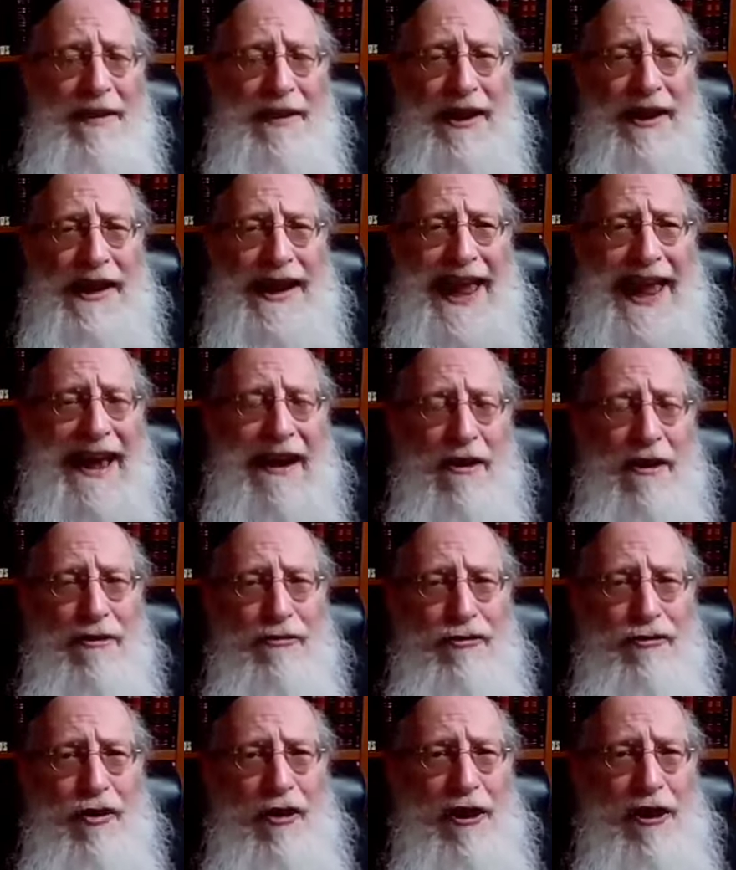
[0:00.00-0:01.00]

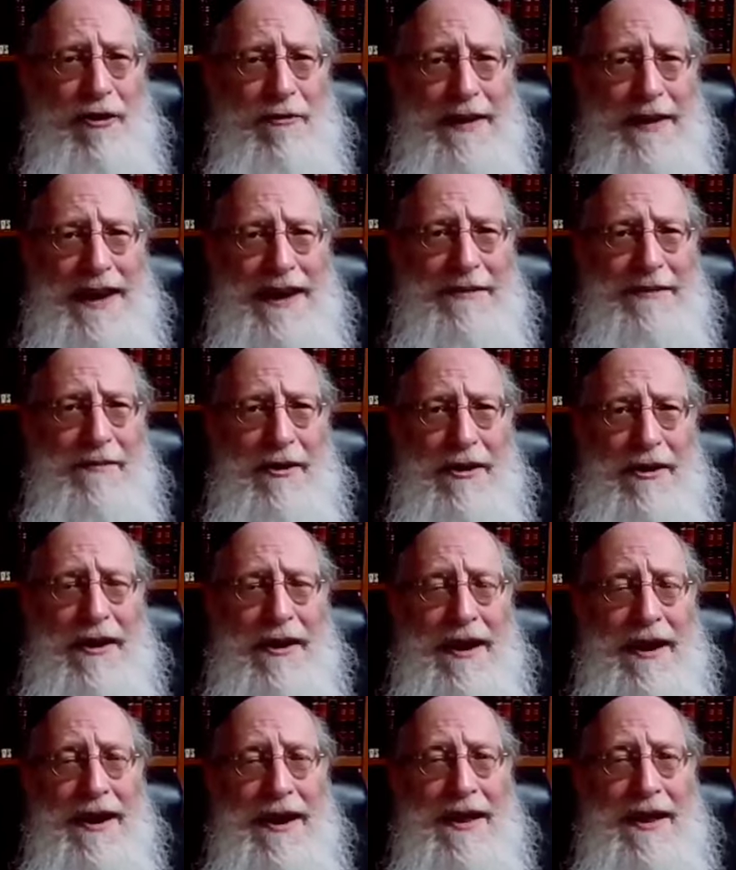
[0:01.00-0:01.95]
shoyel me'imoch.